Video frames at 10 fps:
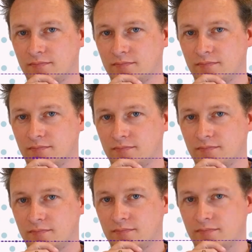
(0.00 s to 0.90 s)
And
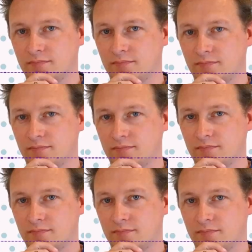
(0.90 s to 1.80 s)
when they reached the
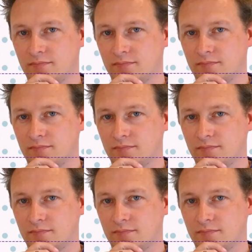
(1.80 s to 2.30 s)
trees,